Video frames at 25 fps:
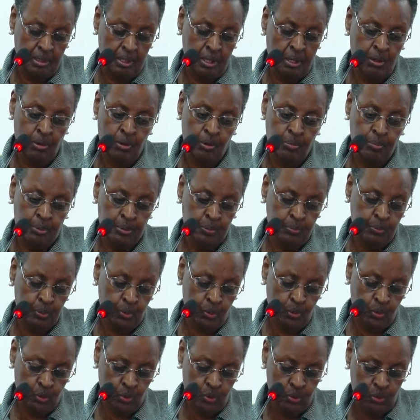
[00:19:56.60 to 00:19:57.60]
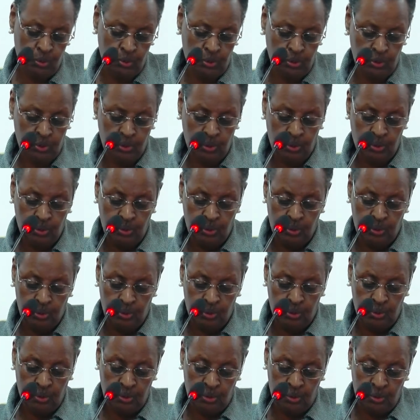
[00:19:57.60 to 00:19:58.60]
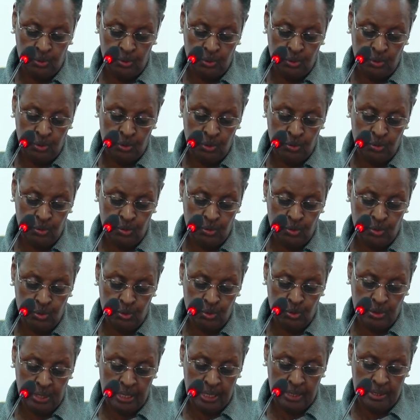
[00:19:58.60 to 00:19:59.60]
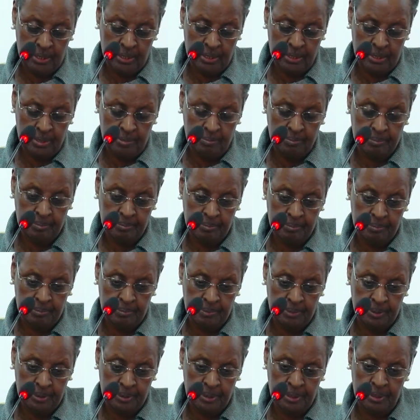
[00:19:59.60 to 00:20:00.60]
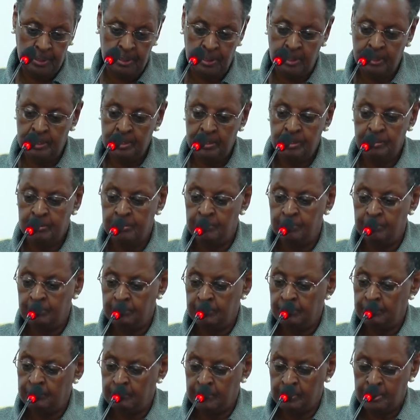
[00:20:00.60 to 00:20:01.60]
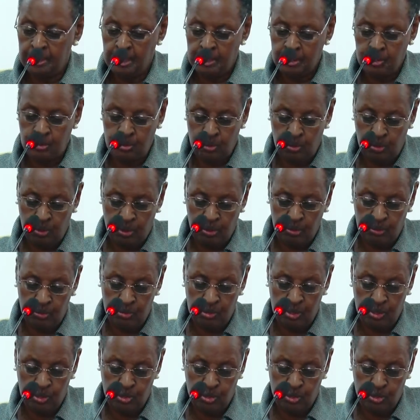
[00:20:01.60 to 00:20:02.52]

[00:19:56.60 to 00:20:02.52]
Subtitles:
our people don't do that. They just throw out the